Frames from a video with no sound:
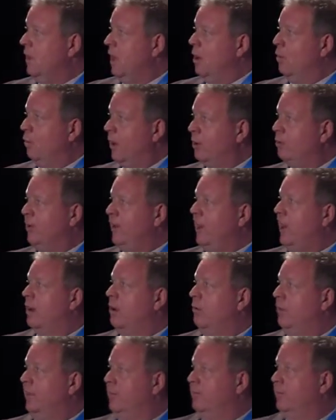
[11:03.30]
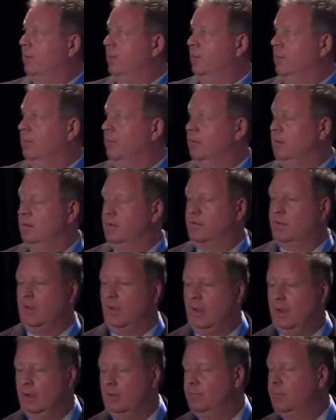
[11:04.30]
Where do we get our risk to humans
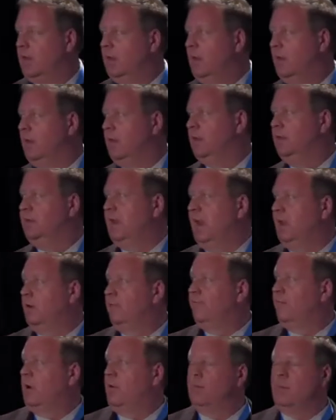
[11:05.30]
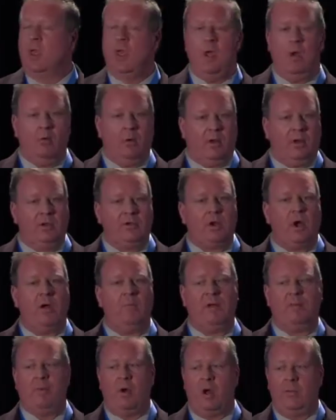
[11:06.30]
data from? Well,
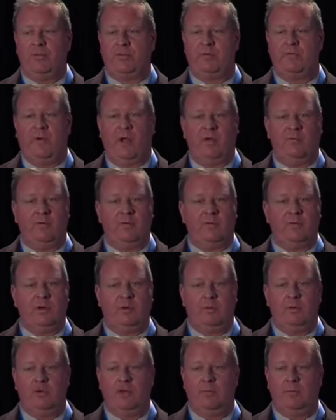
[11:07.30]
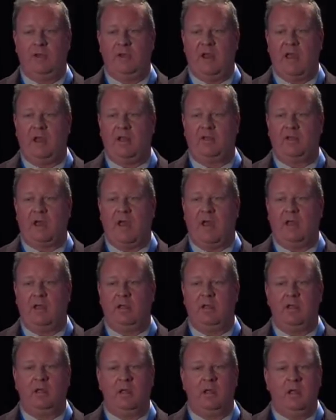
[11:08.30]
atomic bomb survivors, Hiroshima and
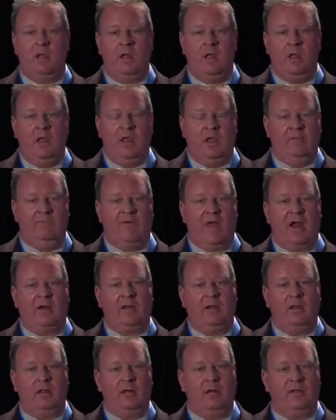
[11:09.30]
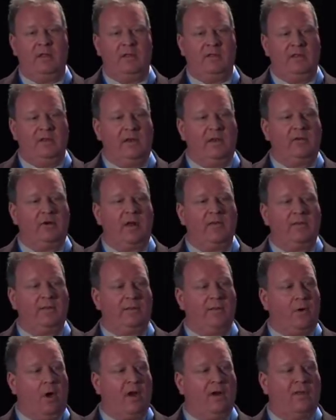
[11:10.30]
Nagasaki. In fact, it's an interesting
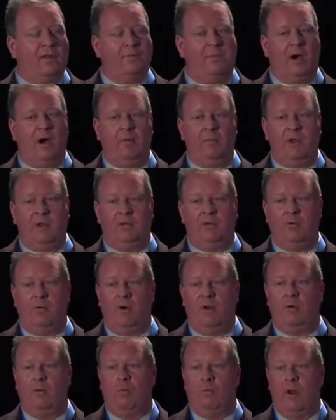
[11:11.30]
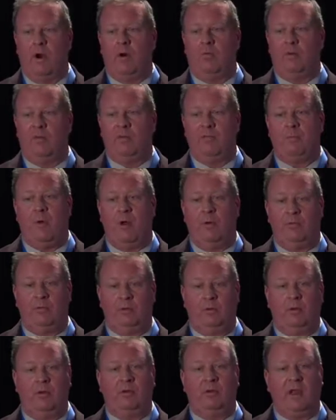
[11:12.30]
thought experiment to wonder what our risk models
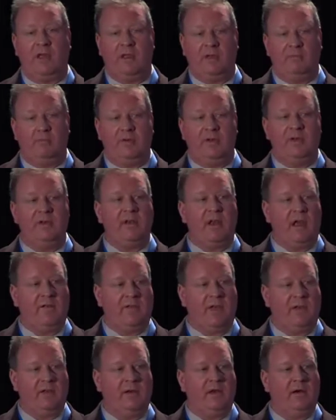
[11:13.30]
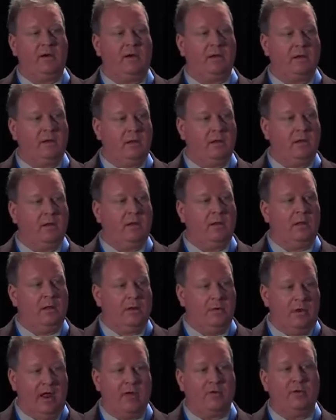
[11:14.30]
would look like if we didn't have that data. It
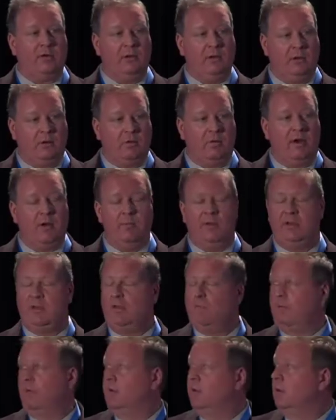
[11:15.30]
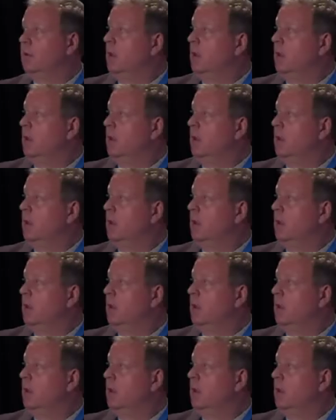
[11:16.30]
would actually look quite a bit different.